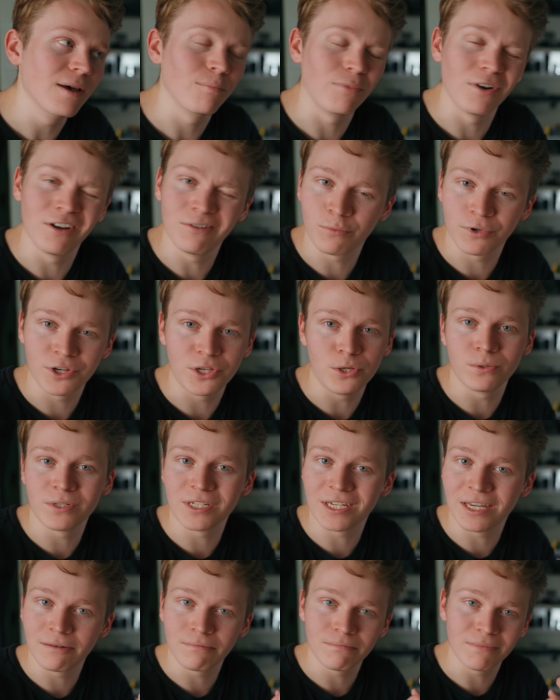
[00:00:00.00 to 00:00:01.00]
but we're
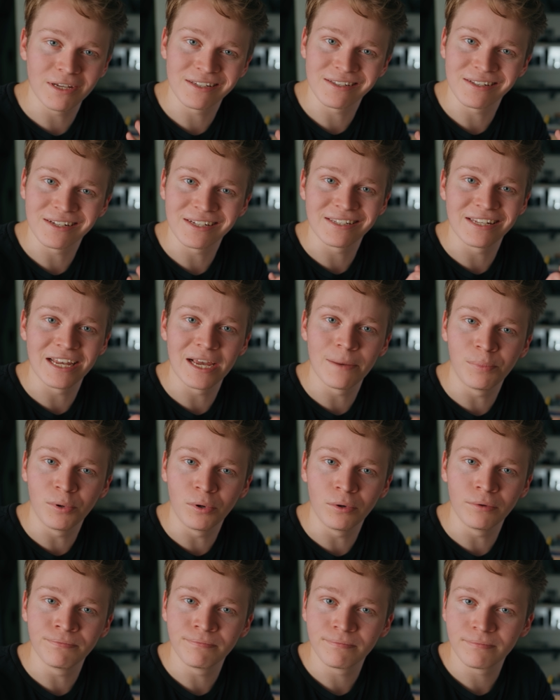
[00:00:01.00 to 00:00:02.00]
using it as an
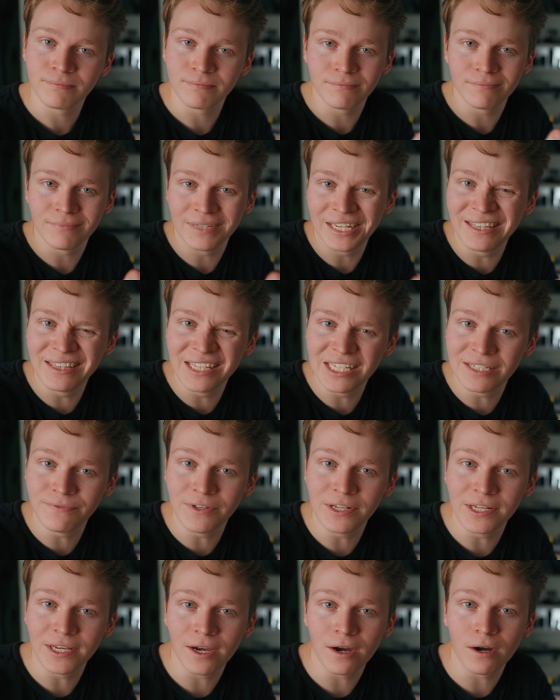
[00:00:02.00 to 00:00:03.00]
example in this
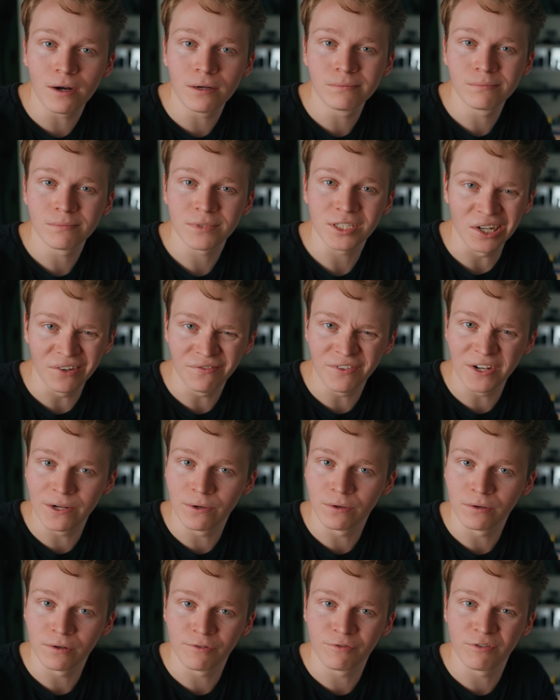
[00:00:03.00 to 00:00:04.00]
video, so I
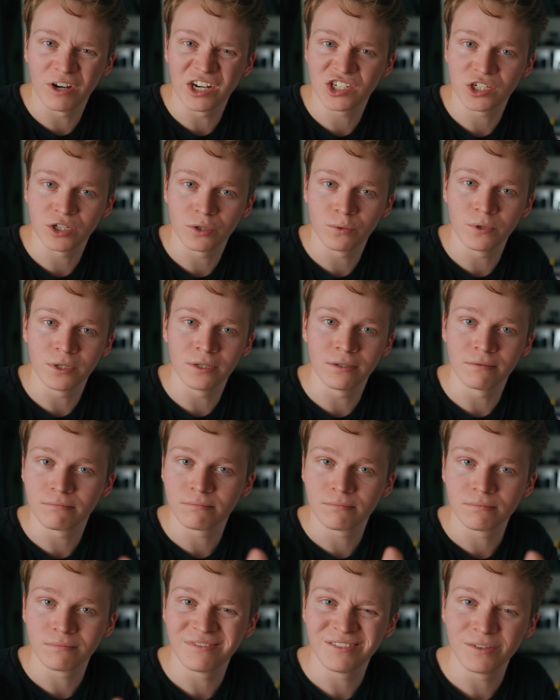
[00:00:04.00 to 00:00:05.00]
figured a refresher
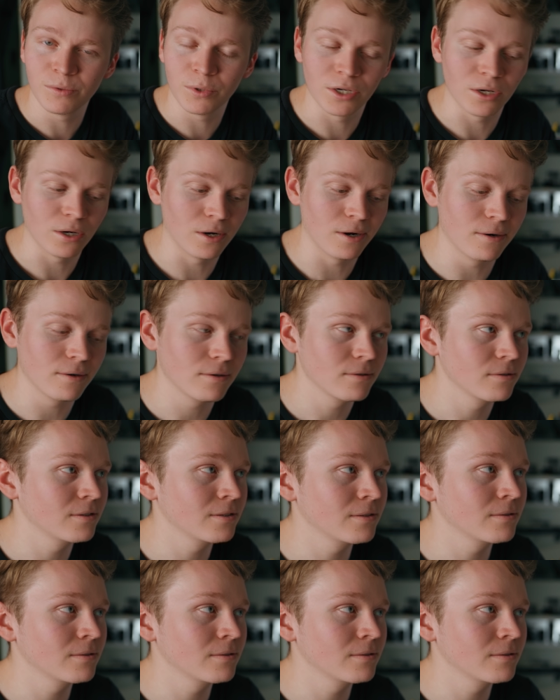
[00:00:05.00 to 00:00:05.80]
wouldn't hurt.